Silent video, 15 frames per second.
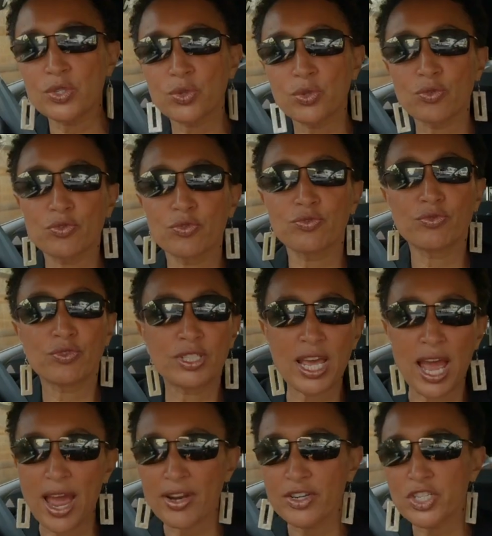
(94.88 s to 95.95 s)
sort of
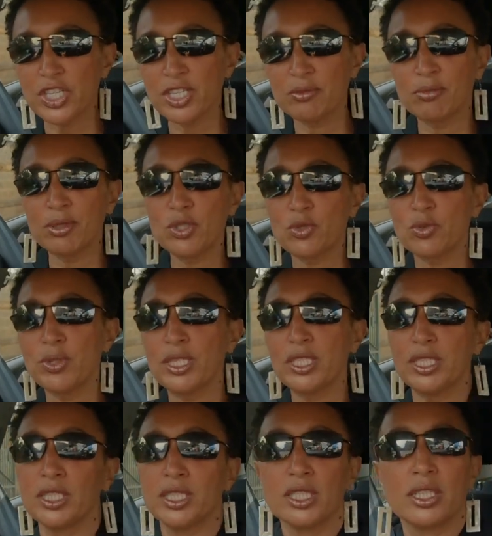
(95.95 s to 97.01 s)
dash in
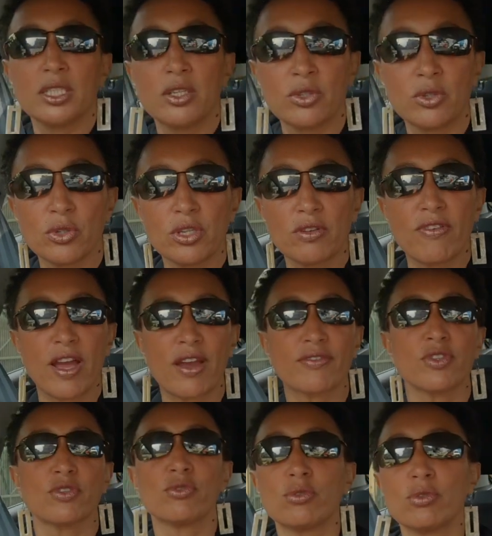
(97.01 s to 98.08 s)
between, you know, if I have
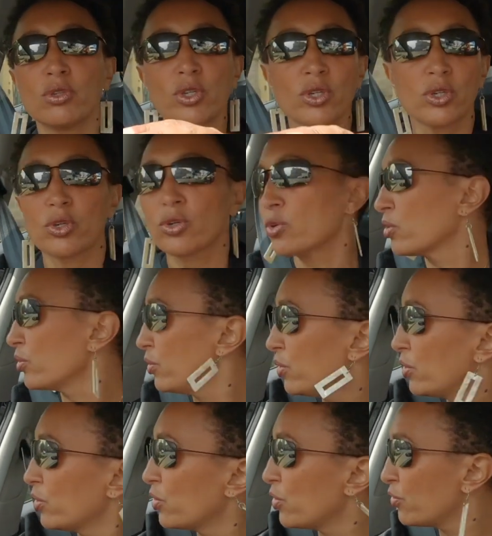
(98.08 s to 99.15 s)
to
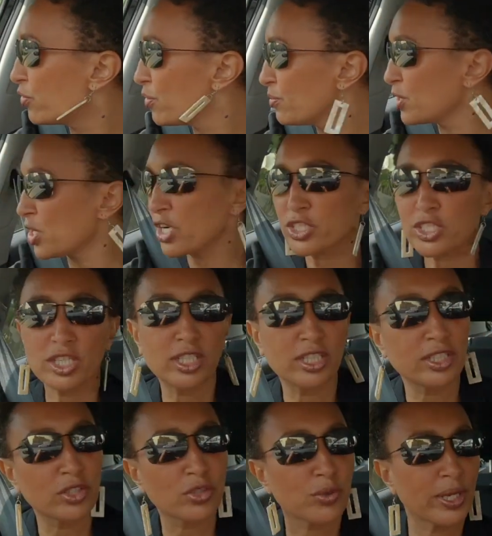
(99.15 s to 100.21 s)
go from
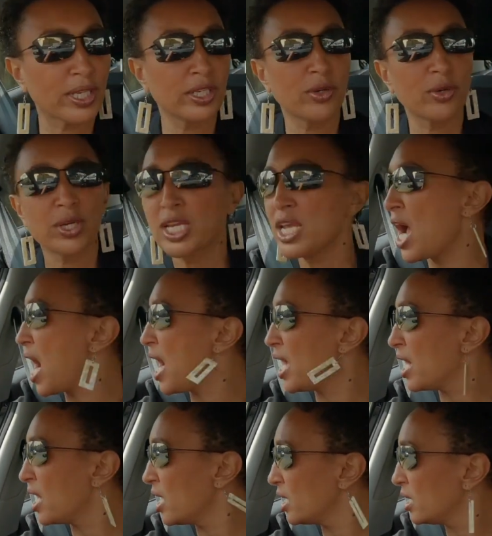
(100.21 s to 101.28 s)
Junction, quickly go to
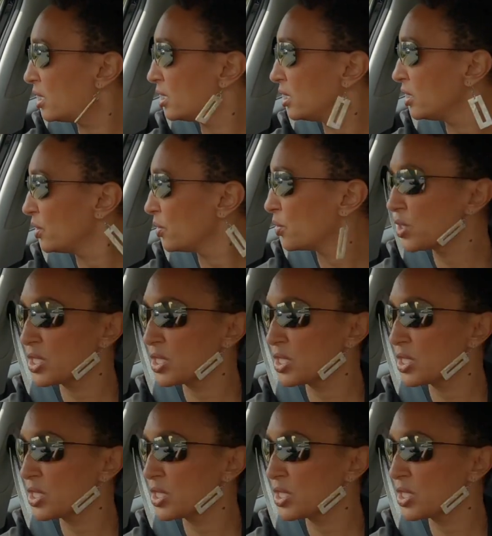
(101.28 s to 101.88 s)
Yaya or